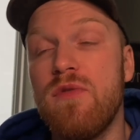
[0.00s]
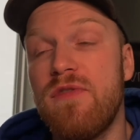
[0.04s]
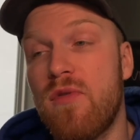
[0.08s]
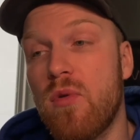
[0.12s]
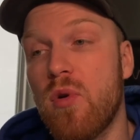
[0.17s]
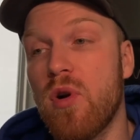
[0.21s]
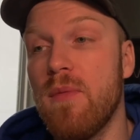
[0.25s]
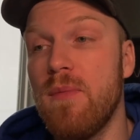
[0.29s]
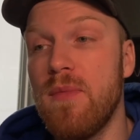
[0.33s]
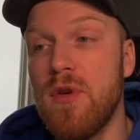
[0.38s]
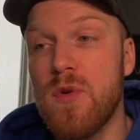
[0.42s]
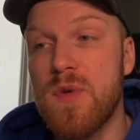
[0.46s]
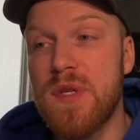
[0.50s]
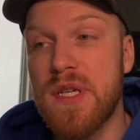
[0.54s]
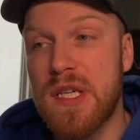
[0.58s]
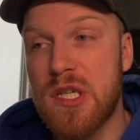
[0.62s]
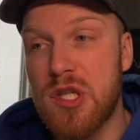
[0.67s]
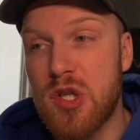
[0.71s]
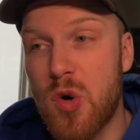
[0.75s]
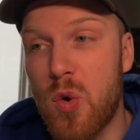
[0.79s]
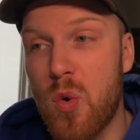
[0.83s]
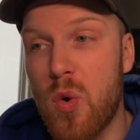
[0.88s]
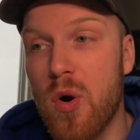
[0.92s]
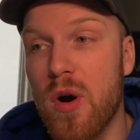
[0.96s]
for a music
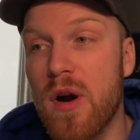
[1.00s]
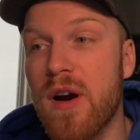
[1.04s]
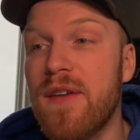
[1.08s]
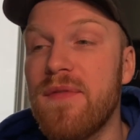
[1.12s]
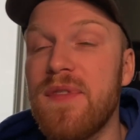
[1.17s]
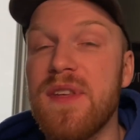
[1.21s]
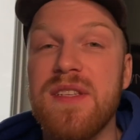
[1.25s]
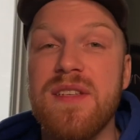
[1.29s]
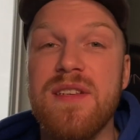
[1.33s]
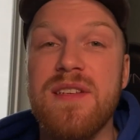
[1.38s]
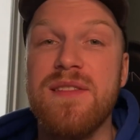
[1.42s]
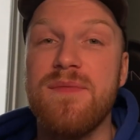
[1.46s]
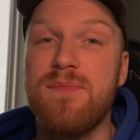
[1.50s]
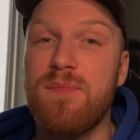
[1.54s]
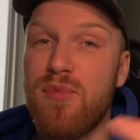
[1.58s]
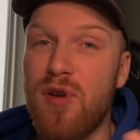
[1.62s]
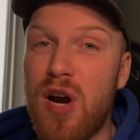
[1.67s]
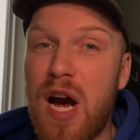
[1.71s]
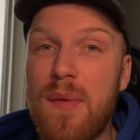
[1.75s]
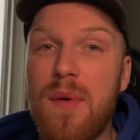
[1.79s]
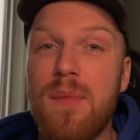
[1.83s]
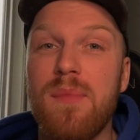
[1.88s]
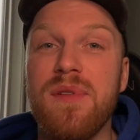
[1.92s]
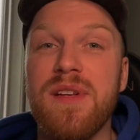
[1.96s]
tour, and this is
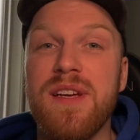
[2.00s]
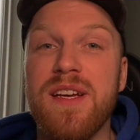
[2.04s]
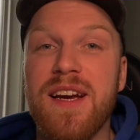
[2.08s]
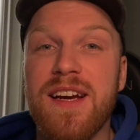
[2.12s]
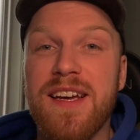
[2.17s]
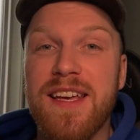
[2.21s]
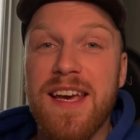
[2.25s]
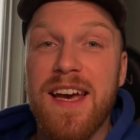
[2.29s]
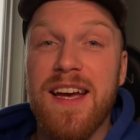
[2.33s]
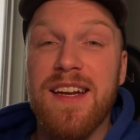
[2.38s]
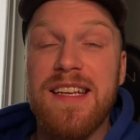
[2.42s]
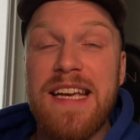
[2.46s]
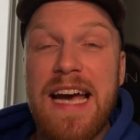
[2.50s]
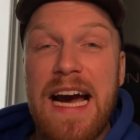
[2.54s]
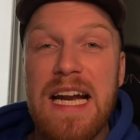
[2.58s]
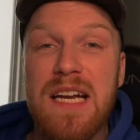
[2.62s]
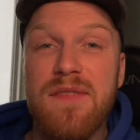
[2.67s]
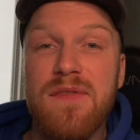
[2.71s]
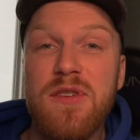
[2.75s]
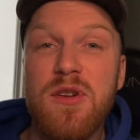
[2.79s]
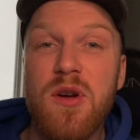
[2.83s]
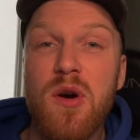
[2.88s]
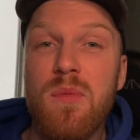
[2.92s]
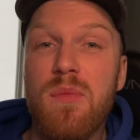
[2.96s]
probably, again, kind
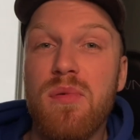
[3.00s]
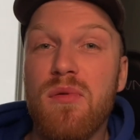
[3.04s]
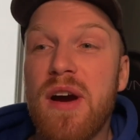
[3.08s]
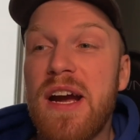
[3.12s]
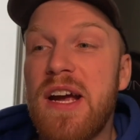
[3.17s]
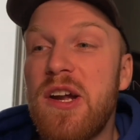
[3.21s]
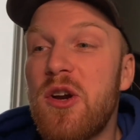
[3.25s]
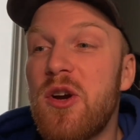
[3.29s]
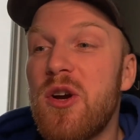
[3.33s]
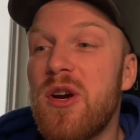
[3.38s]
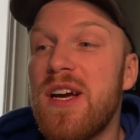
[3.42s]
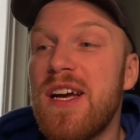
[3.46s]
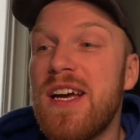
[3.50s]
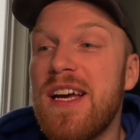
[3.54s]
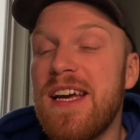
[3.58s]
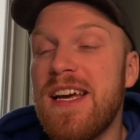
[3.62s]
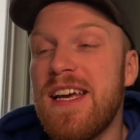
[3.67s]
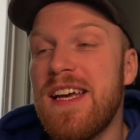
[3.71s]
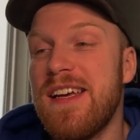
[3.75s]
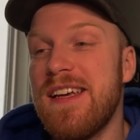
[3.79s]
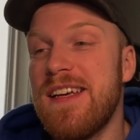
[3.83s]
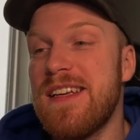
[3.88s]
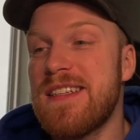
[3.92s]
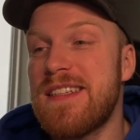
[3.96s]
of a no-brainer,
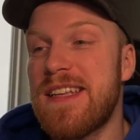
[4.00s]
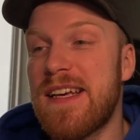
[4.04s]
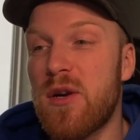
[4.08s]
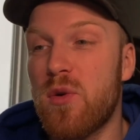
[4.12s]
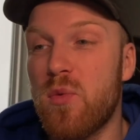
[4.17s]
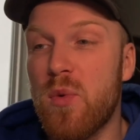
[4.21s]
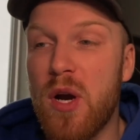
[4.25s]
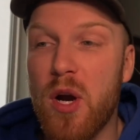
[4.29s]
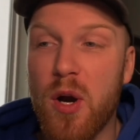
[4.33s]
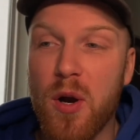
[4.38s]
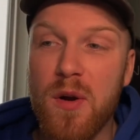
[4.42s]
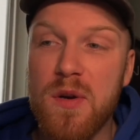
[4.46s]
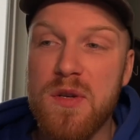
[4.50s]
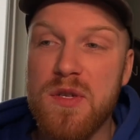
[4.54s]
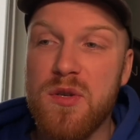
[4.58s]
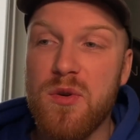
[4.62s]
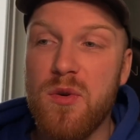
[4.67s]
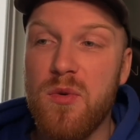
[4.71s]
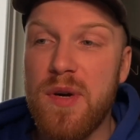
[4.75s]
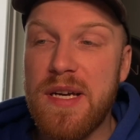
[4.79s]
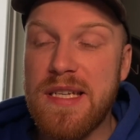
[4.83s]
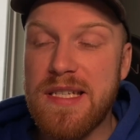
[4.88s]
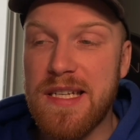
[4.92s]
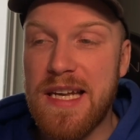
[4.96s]
is that a
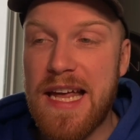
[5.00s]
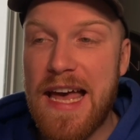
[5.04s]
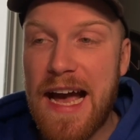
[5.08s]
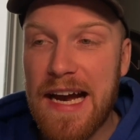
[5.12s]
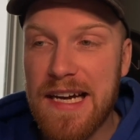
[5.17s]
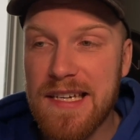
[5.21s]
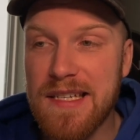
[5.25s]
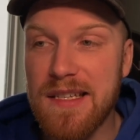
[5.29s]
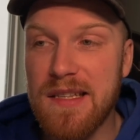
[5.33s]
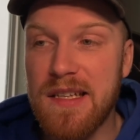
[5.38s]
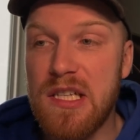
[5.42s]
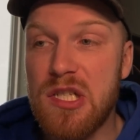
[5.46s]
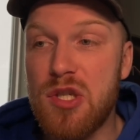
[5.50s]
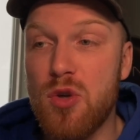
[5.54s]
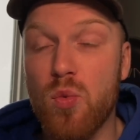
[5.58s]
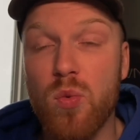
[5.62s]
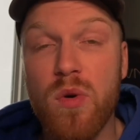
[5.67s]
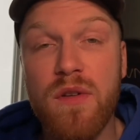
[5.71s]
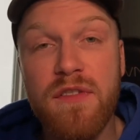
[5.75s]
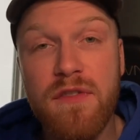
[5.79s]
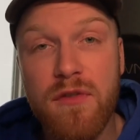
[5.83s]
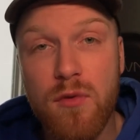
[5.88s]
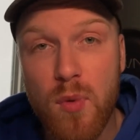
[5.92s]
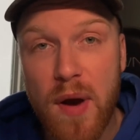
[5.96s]
rehearsal is an excellent
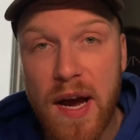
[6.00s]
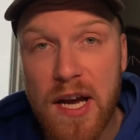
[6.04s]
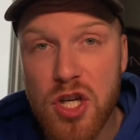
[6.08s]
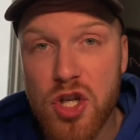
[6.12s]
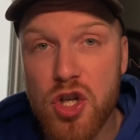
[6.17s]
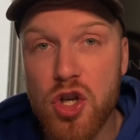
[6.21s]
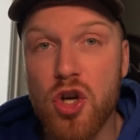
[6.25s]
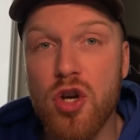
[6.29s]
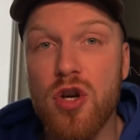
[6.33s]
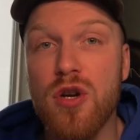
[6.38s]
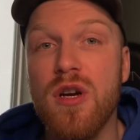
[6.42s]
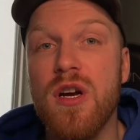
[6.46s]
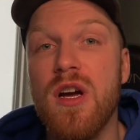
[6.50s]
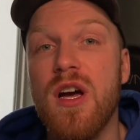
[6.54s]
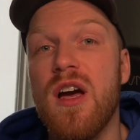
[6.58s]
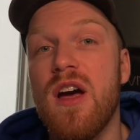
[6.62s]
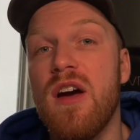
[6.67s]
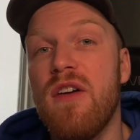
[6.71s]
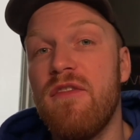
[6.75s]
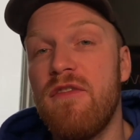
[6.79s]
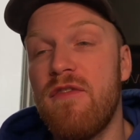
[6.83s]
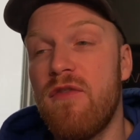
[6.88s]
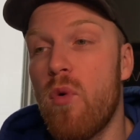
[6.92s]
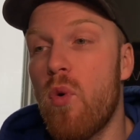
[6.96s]
refresher
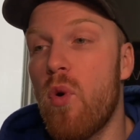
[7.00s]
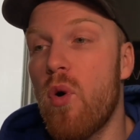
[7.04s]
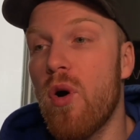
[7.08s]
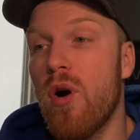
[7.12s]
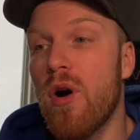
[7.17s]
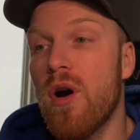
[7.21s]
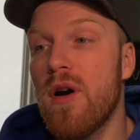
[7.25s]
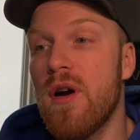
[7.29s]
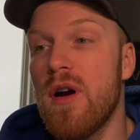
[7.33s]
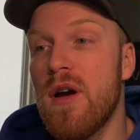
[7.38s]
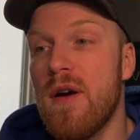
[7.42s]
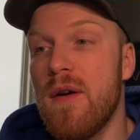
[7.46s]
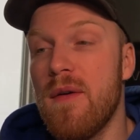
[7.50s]
for